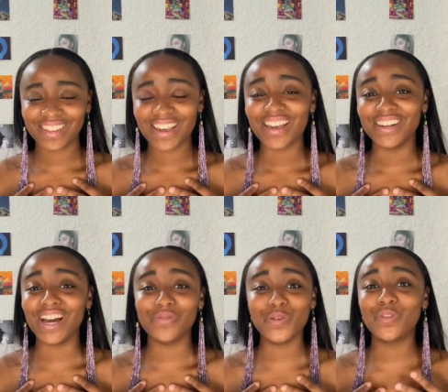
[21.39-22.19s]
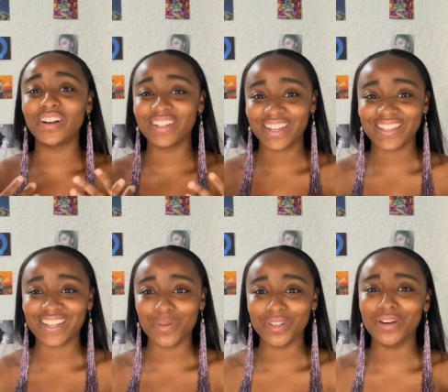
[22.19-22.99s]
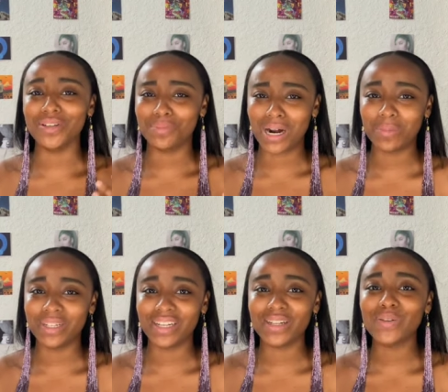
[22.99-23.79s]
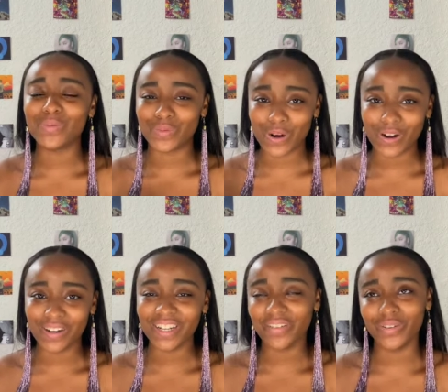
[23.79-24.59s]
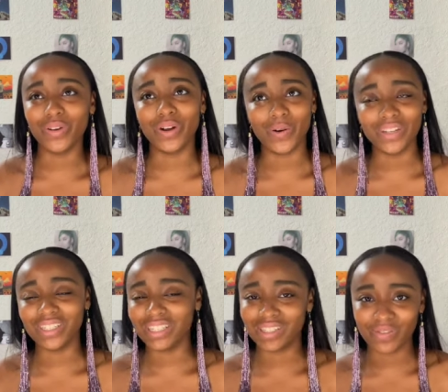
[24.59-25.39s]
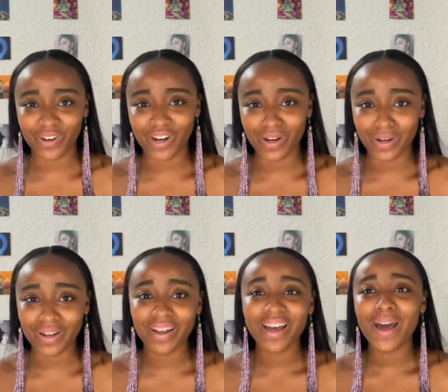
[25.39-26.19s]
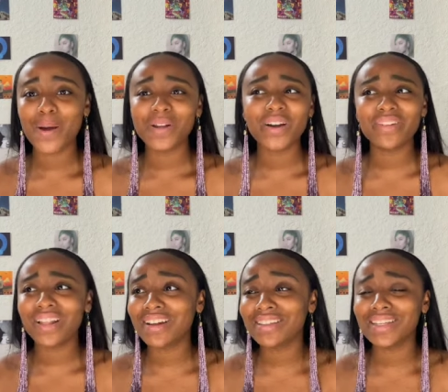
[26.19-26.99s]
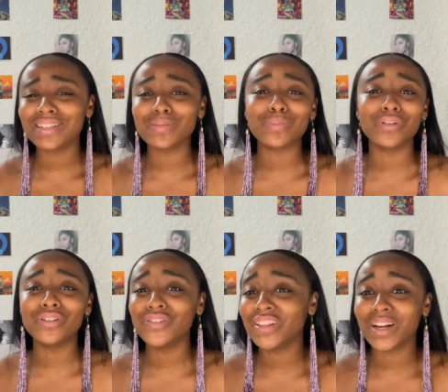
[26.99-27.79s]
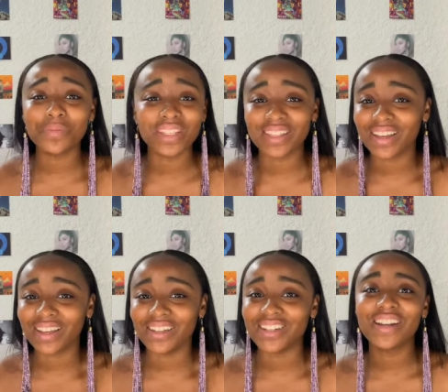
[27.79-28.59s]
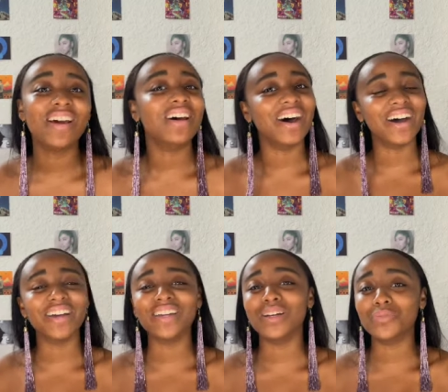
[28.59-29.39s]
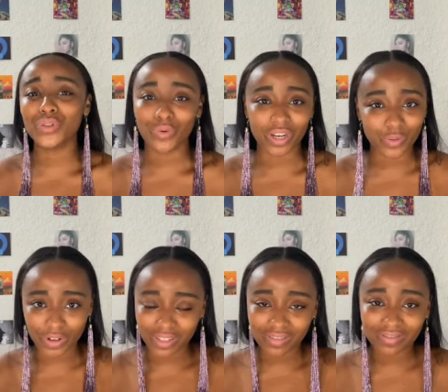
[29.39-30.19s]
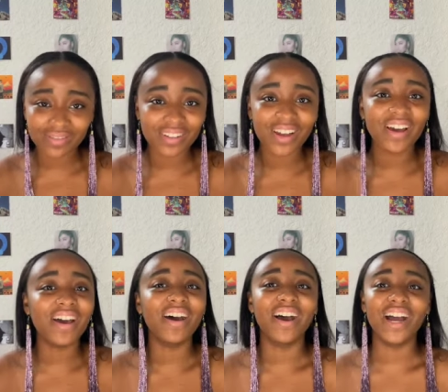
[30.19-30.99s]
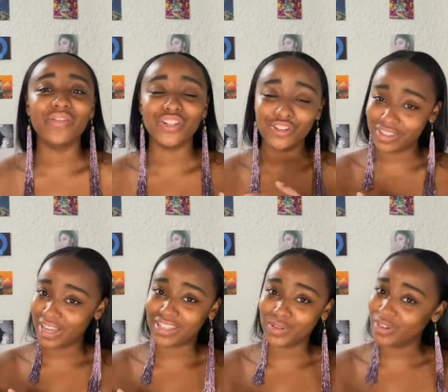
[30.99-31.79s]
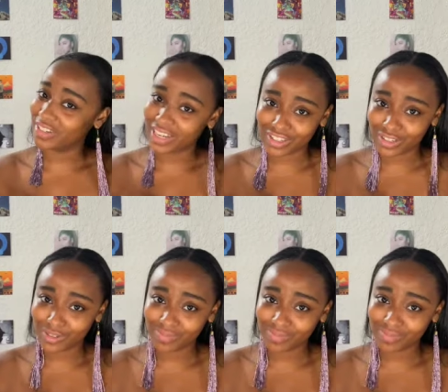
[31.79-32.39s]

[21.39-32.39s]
Now, if you were to guess down below, you probably get it wrong. Everyone always gets it wrong. But I have a lot of things to prove that I'm this age. I am twenty-one. I have a two thousand one tattoo,